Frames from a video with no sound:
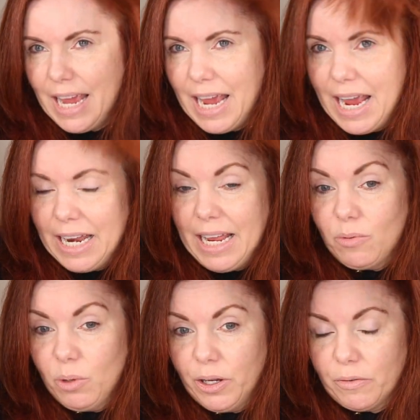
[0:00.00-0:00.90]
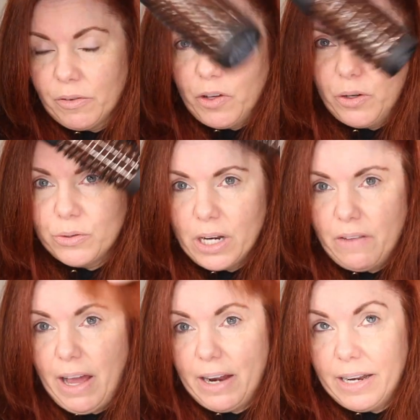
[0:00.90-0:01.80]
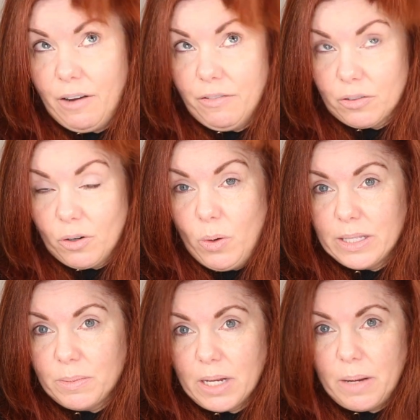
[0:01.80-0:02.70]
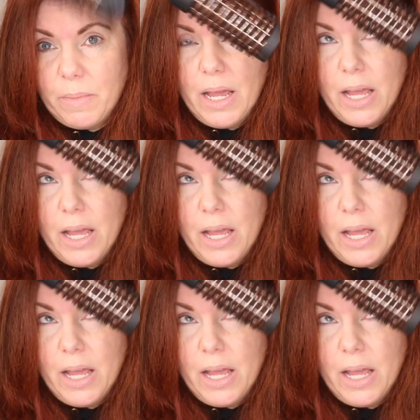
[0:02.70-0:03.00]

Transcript: and it had really good reviews, and I've had it now for quite some time.